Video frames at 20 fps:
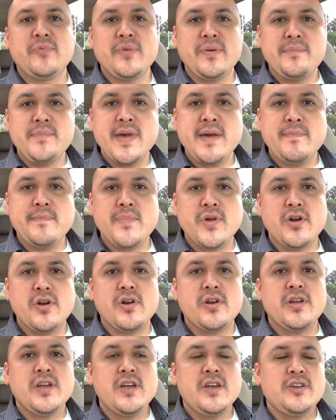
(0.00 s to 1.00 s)

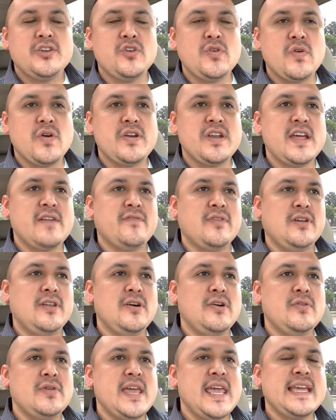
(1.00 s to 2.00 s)
Remember, you are never
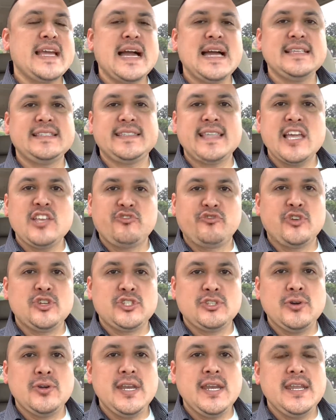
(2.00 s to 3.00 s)
alone. Hey guys, thanks for
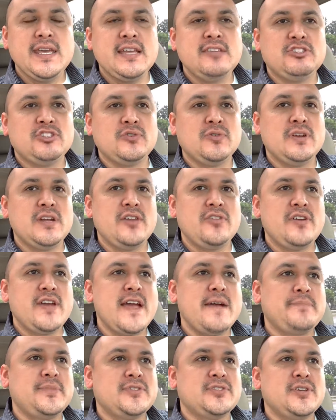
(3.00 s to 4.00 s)
tuning in to another
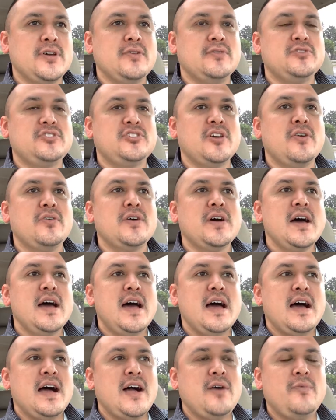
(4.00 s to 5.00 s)
episode. So,
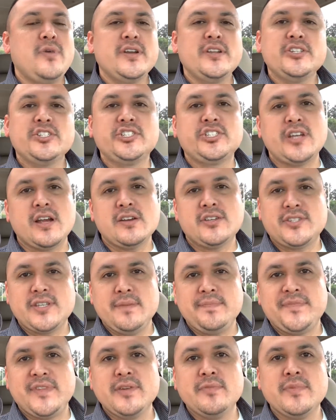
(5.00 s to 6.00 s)
I want to share
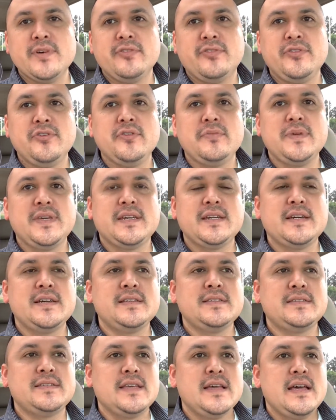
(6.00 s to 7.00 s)
something with you
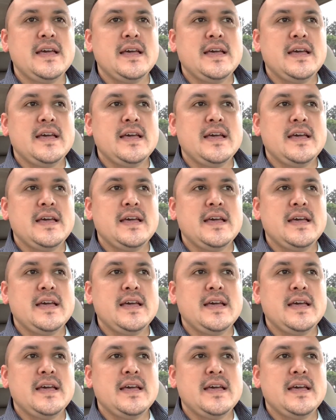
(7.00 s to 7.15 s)
because,